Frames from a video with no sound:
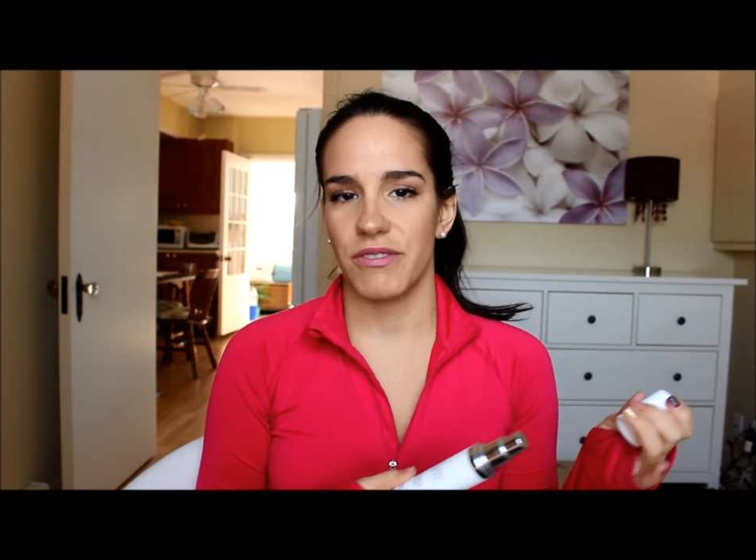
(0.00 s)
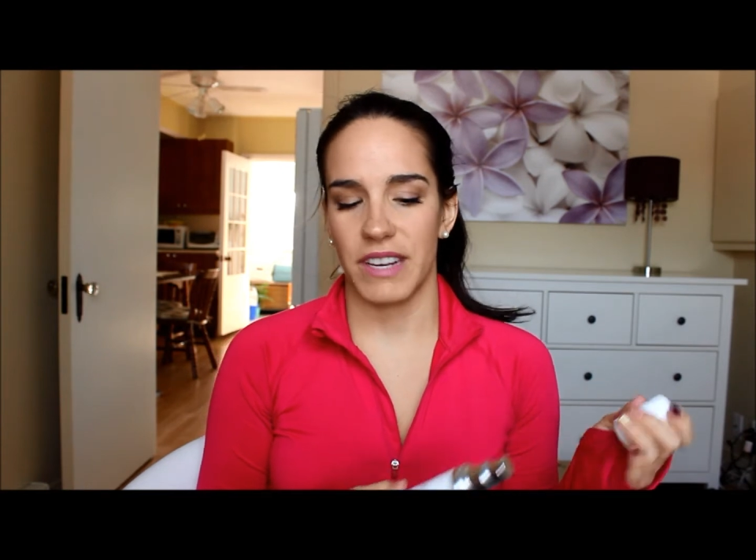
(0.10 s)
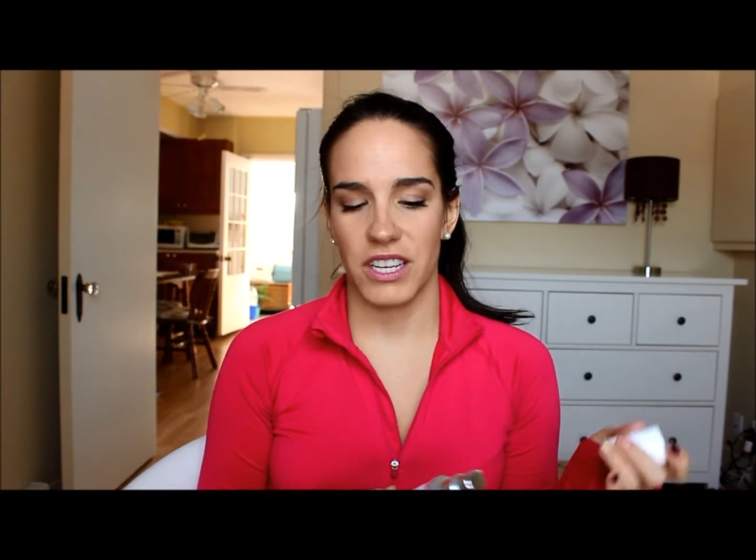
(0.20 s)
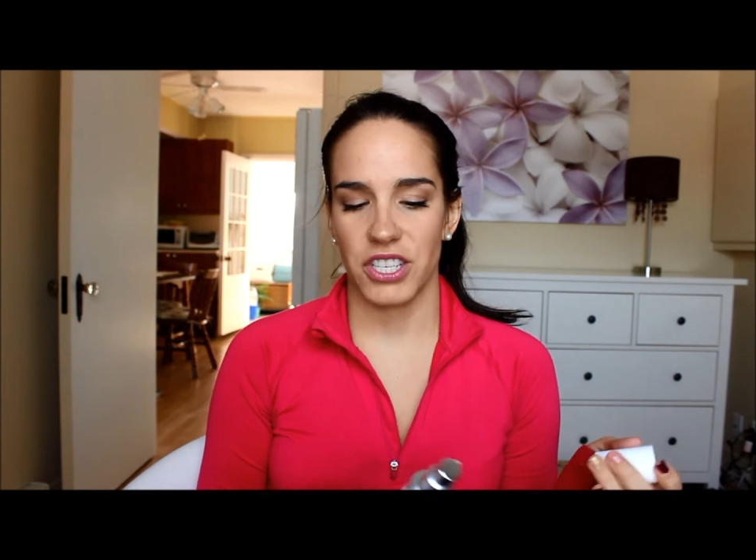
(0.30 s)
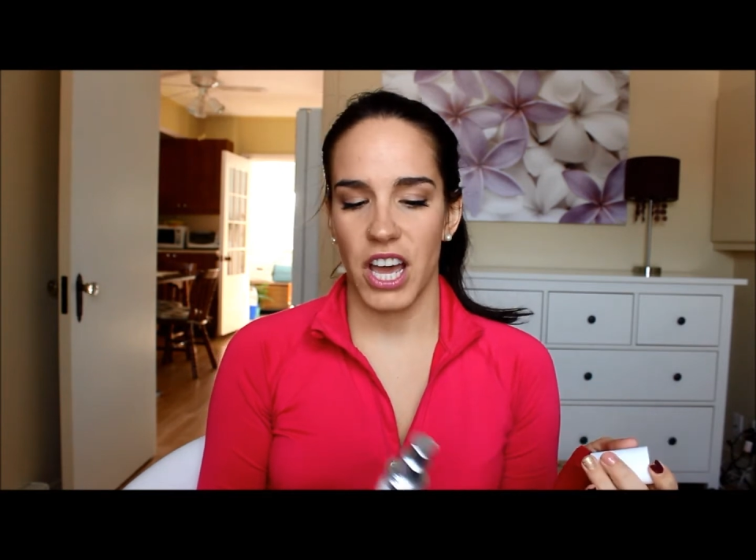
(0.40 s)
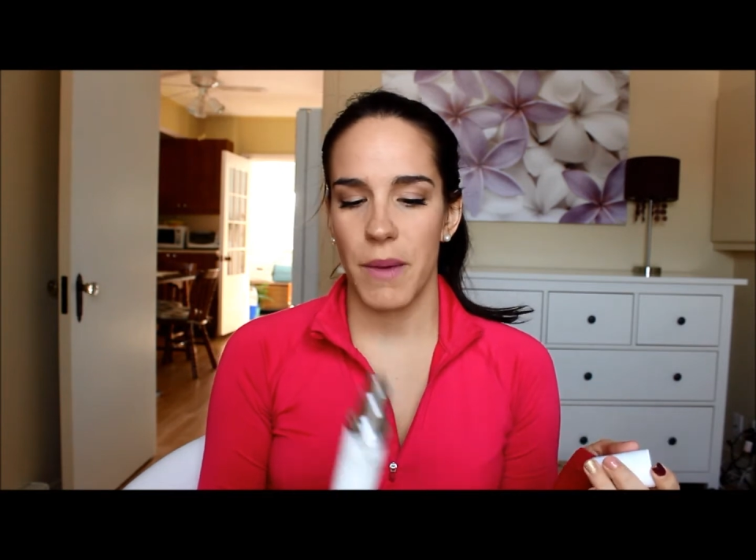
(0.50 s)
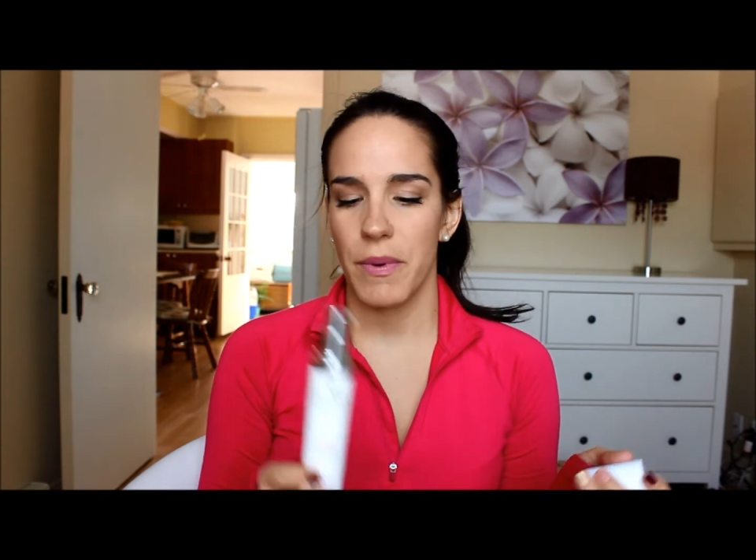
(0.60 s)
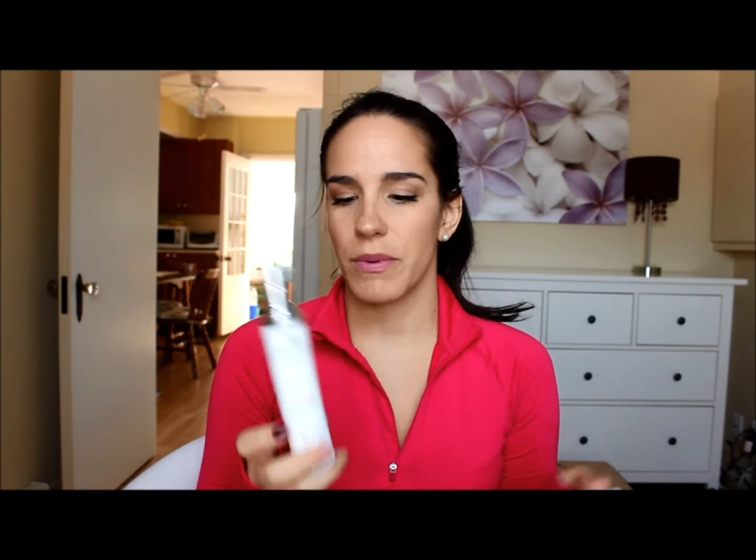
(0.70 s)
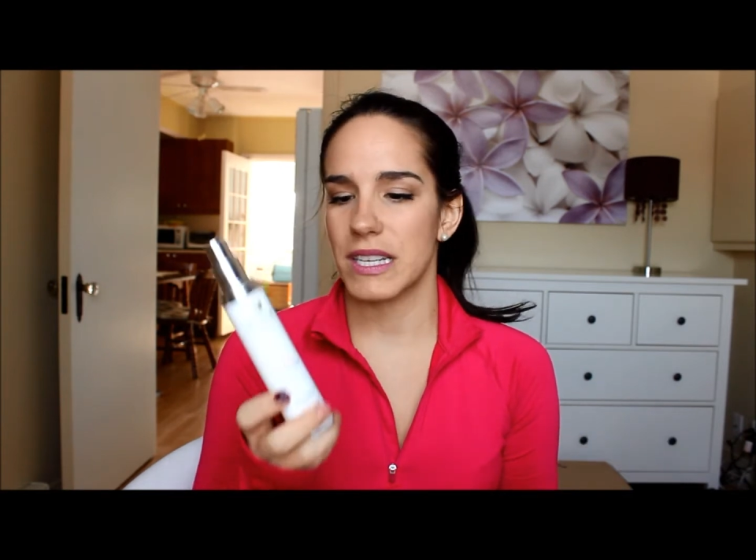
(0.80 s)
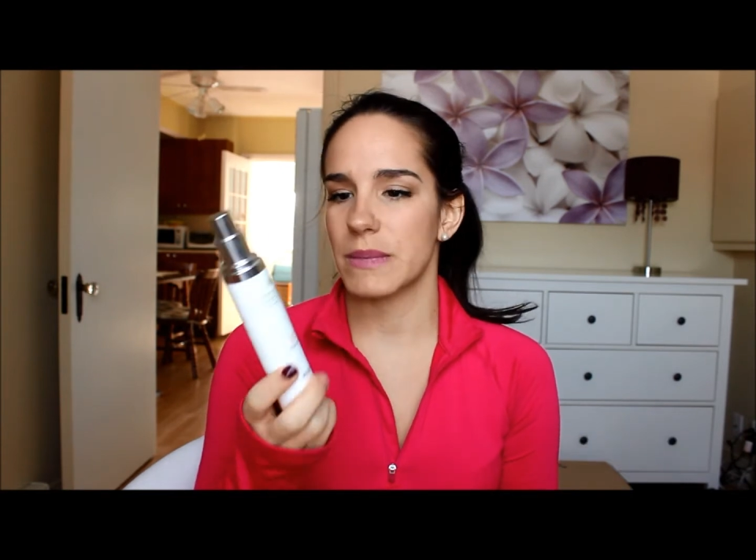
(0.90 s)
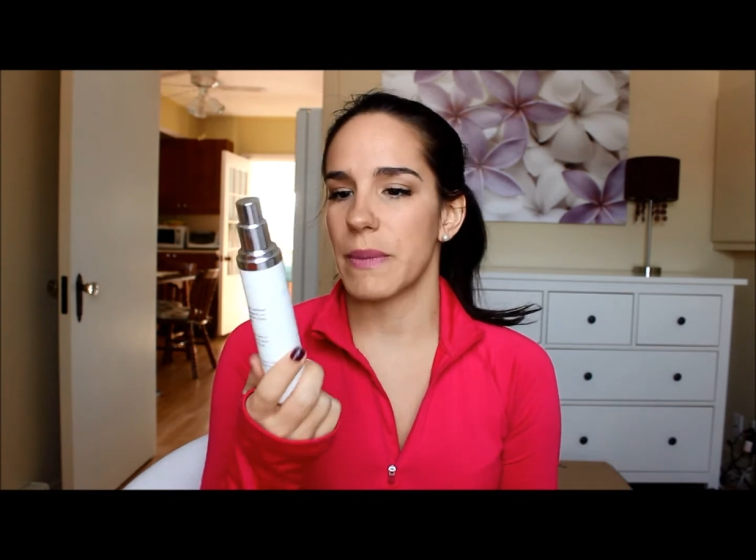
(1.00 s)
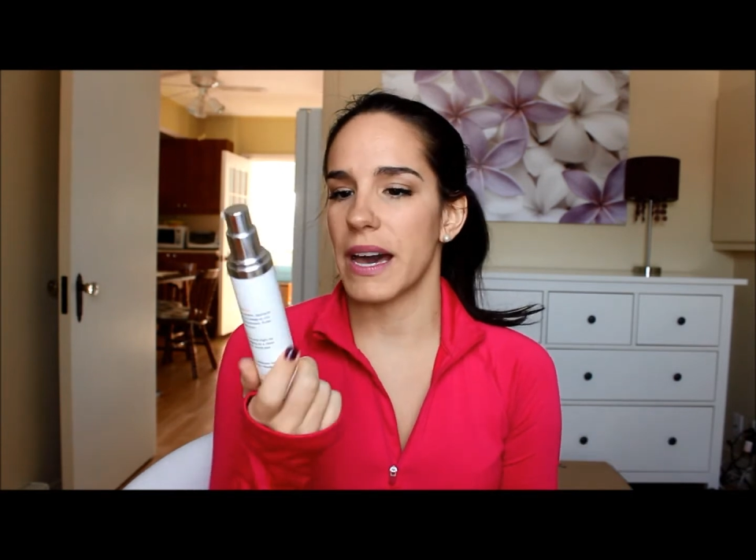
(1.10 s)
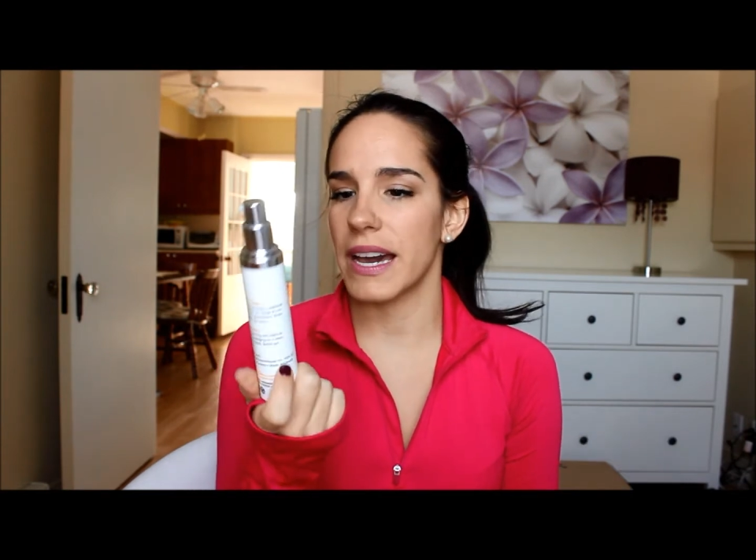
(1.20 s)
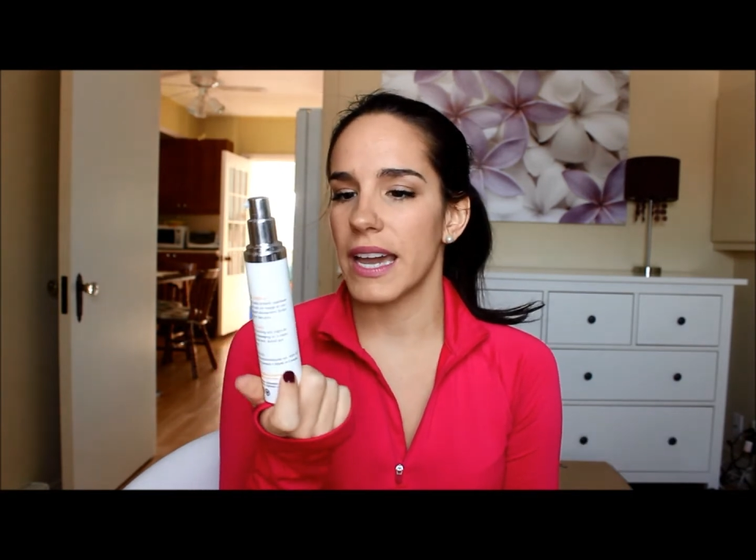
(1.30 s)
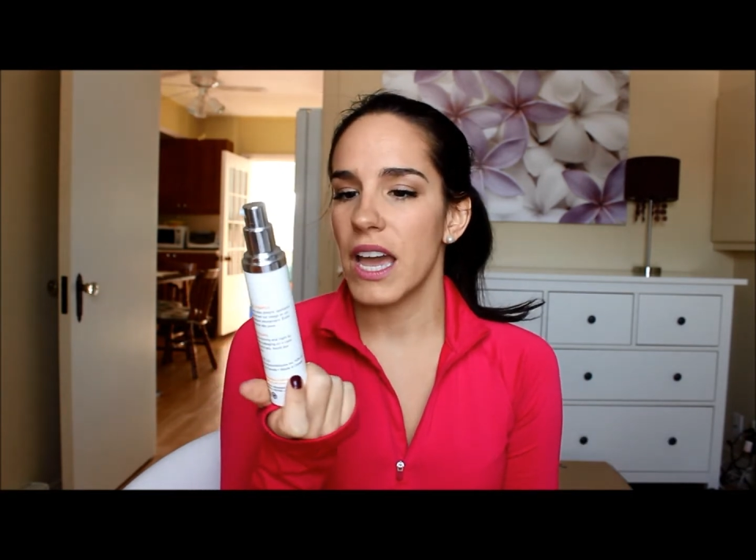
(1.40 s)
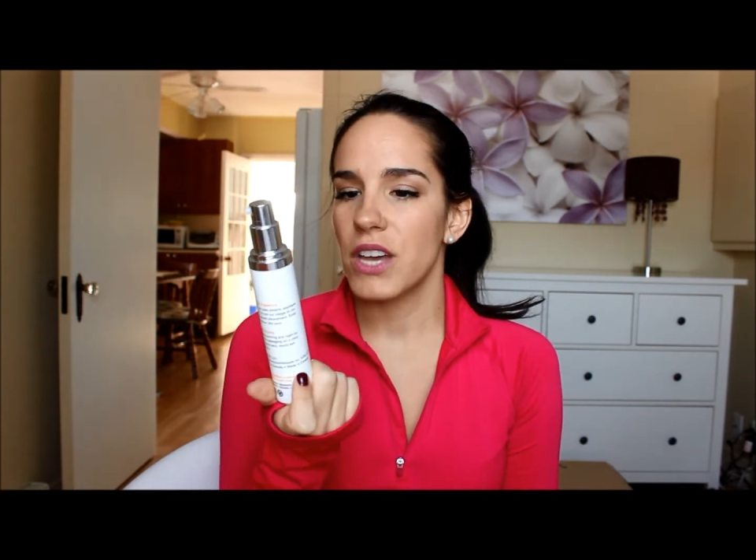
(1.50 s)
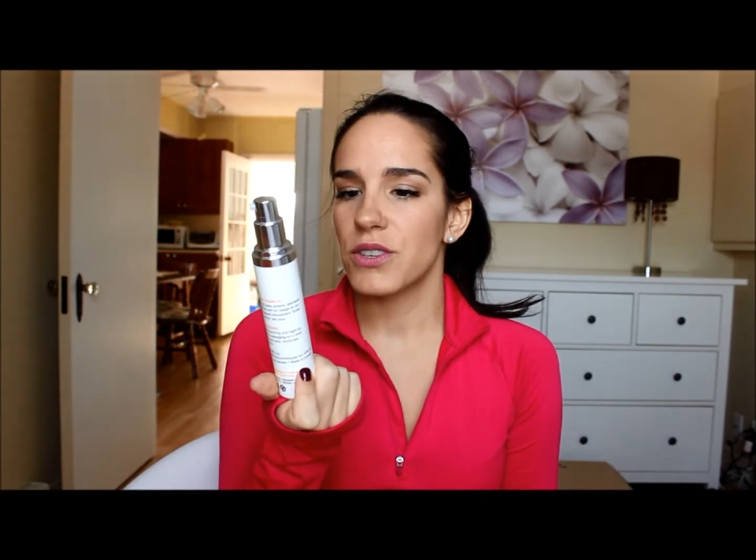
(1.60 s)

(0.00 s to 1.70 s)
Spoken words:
finish up was my